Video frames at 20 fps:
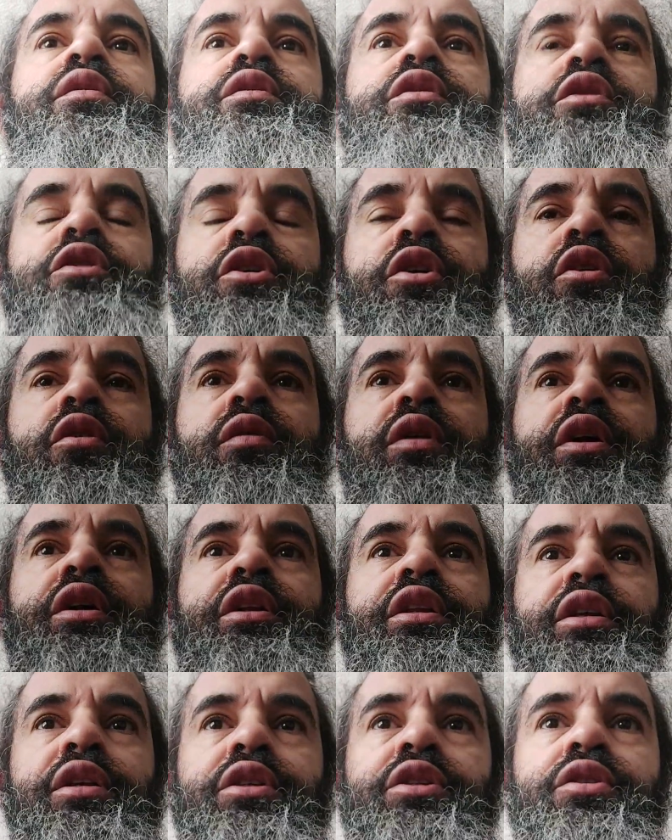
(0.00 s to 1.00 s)
so
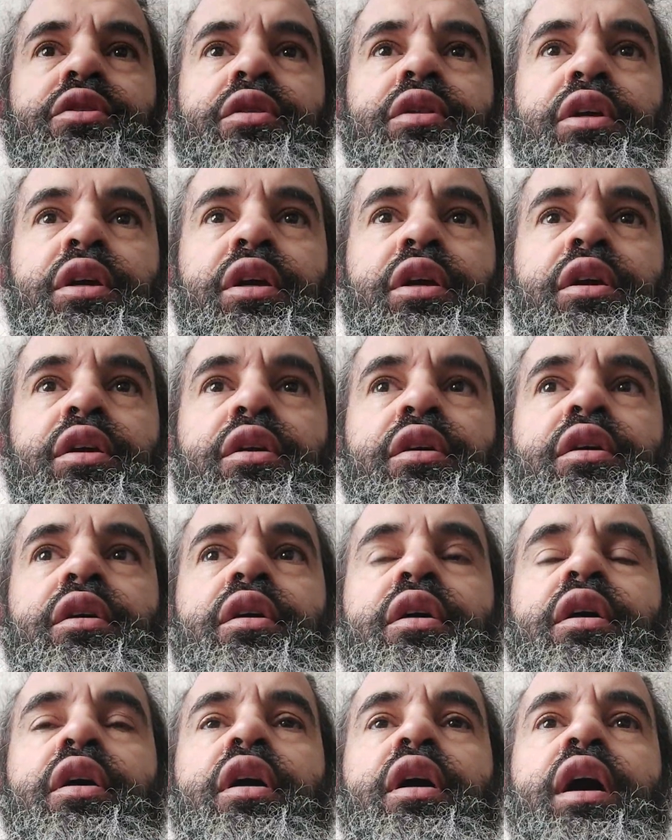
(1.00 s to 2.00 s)
initially,
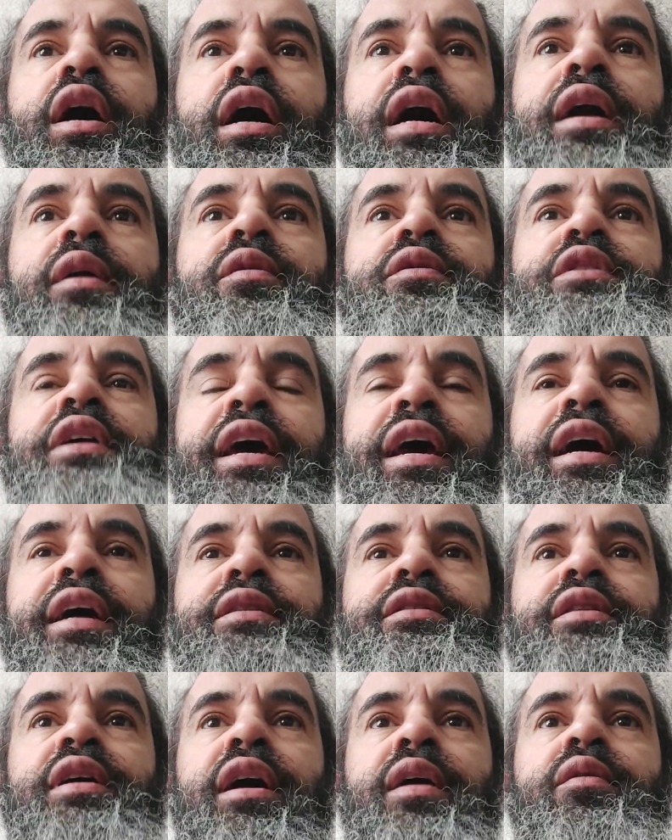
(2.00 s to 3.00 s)
I was
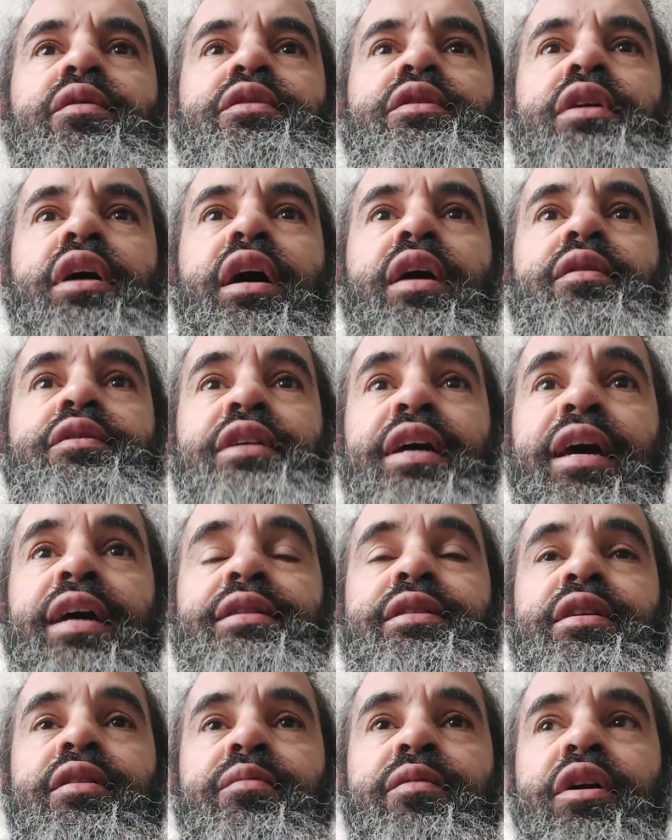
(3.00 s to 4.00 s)
asked, I was, I was
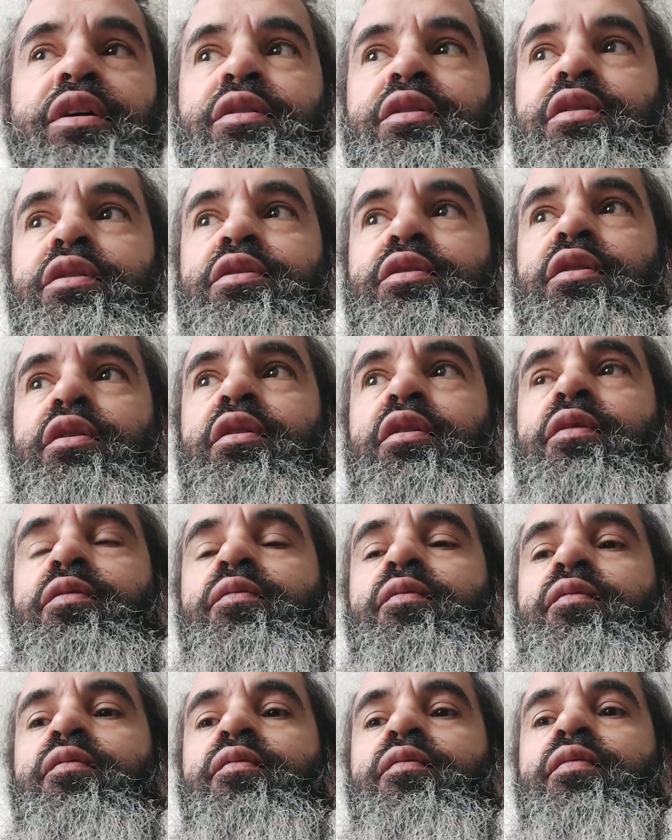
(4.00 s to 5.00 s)
asking my sister,
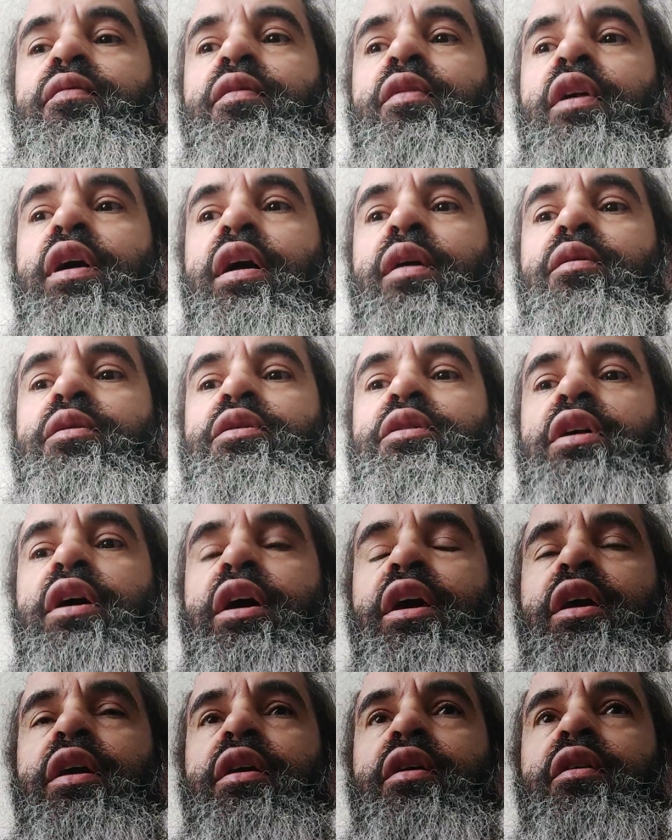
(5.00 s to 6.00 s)
I was
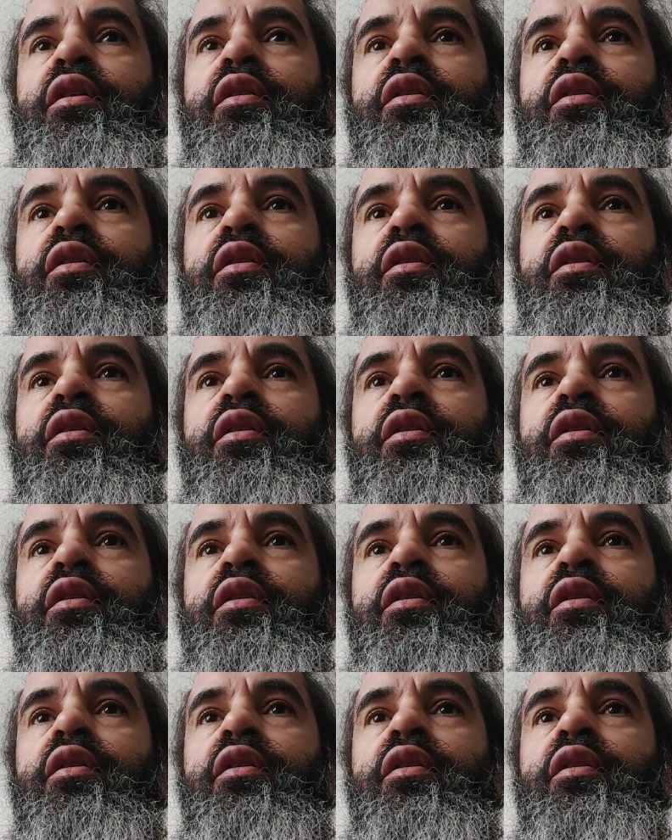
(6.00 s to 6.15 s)
like,